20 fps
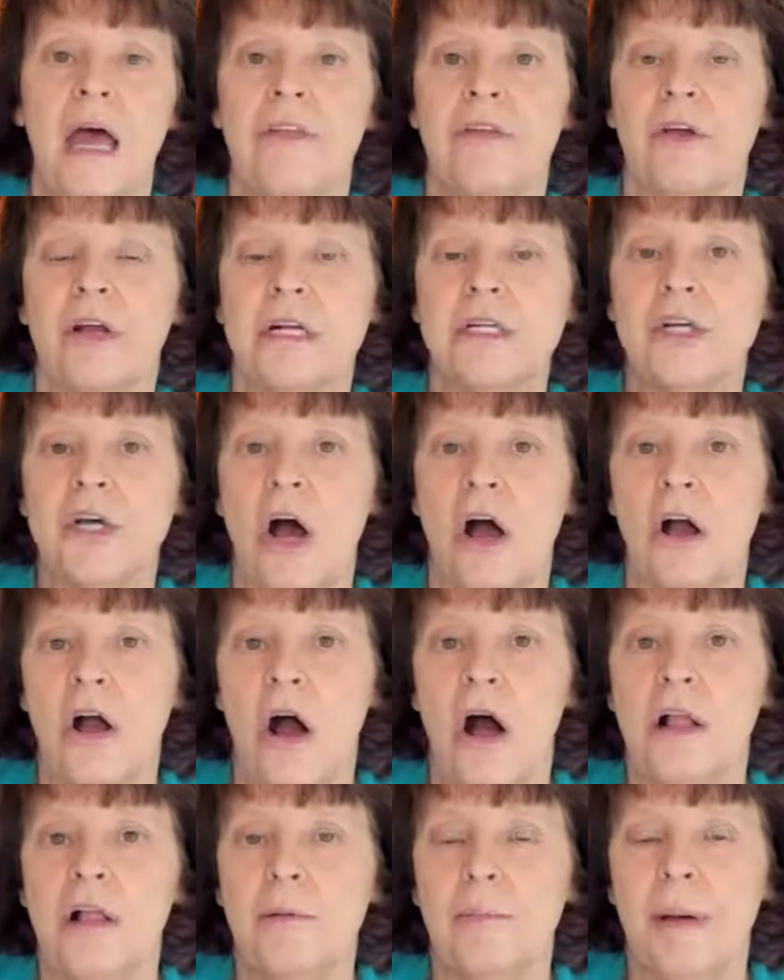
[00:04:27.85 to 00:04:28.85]
They're going to talk
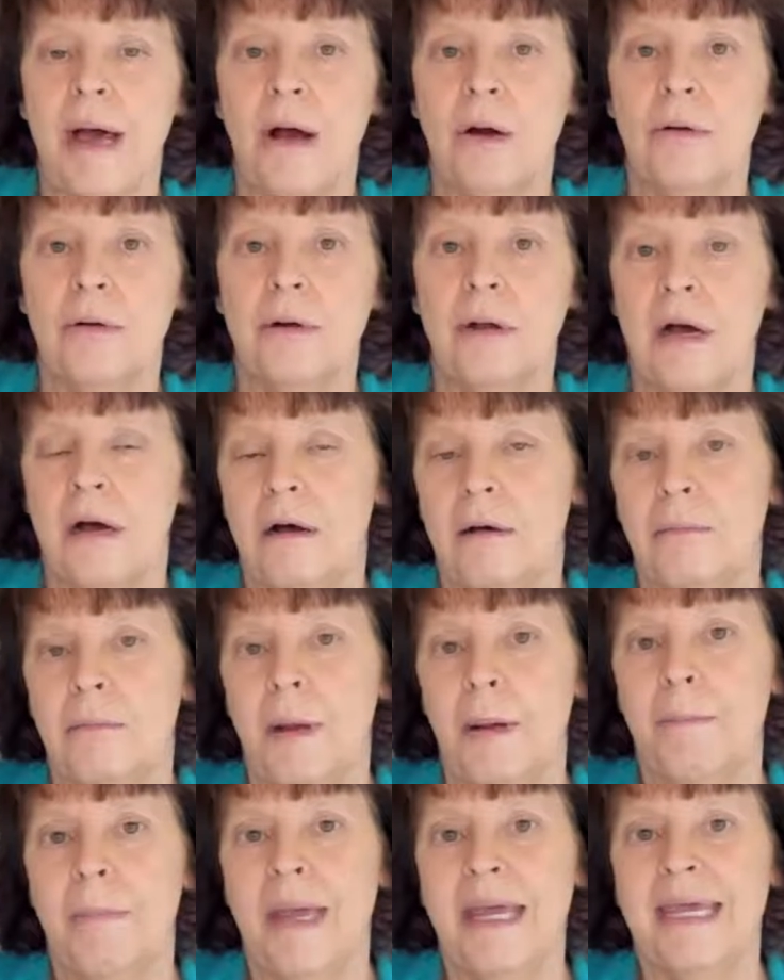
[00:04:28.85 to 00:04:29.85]
all about
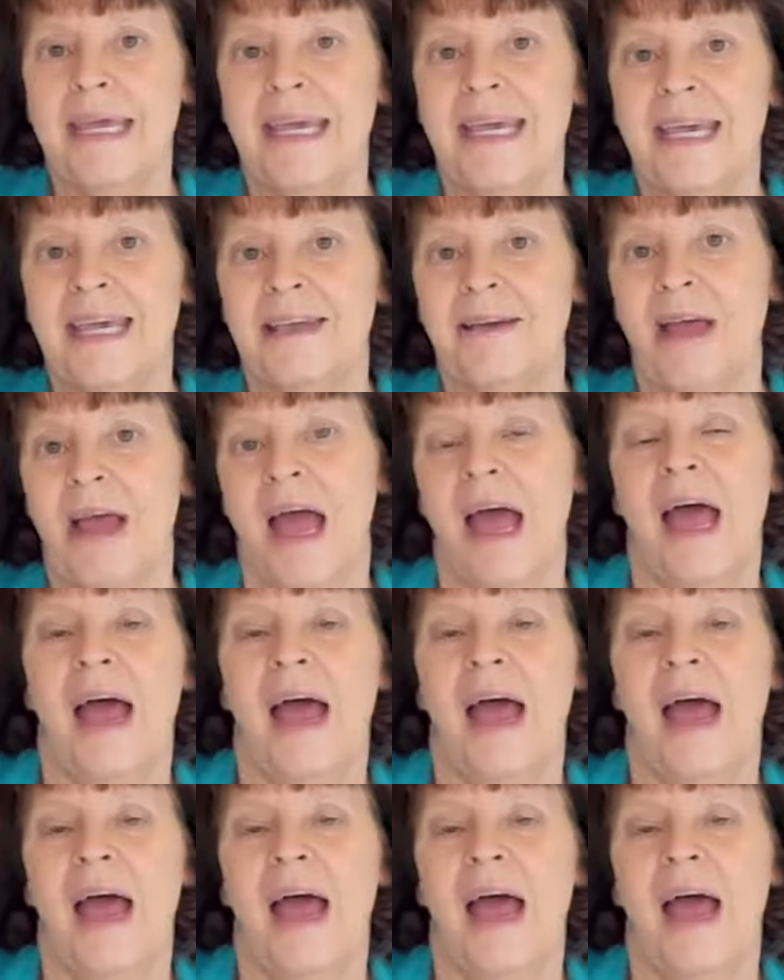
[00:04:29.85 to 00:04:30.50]
making